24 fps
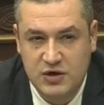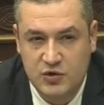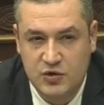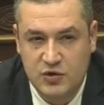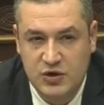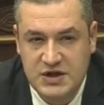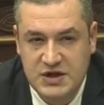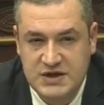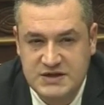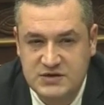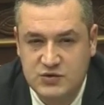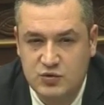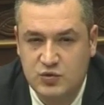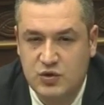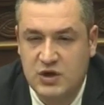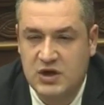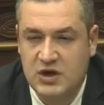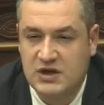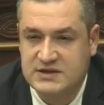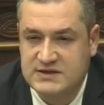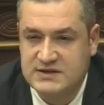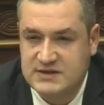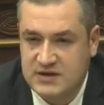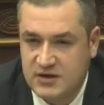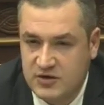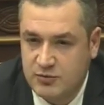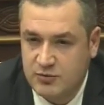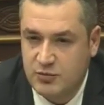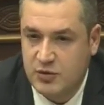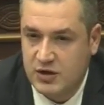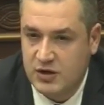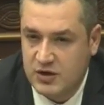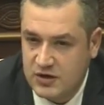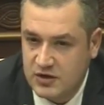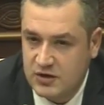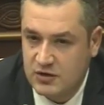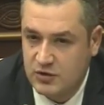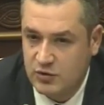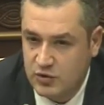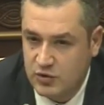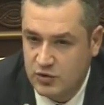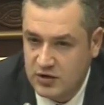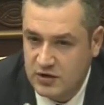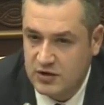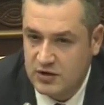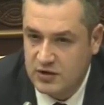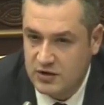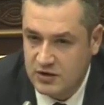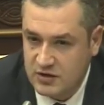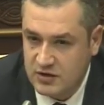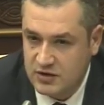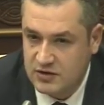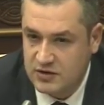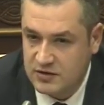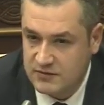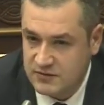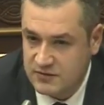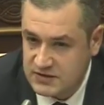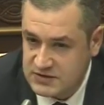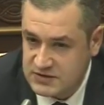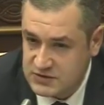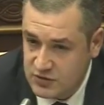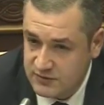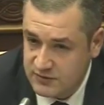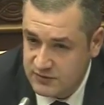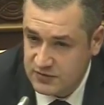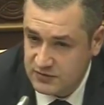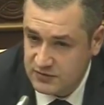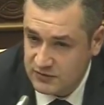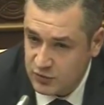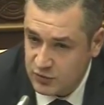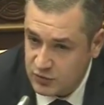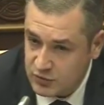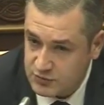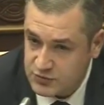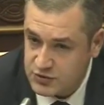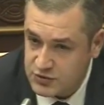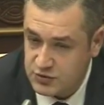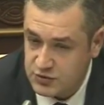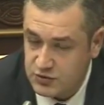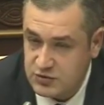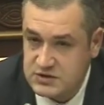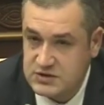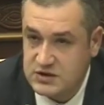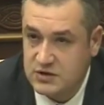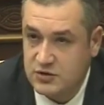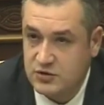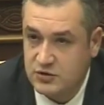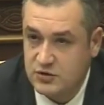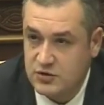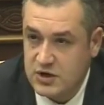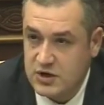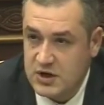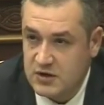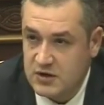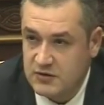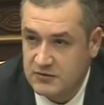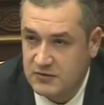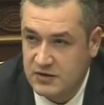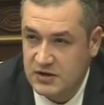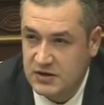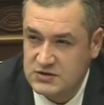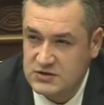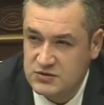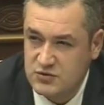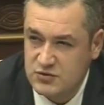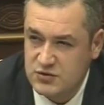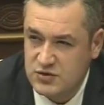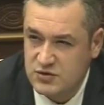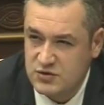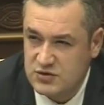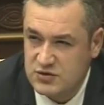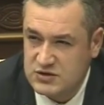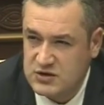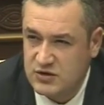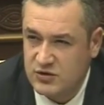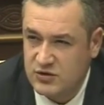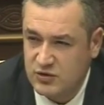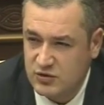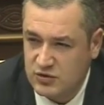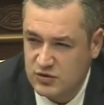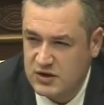up to 50,000 barrels per day, and if I'm not mistaken,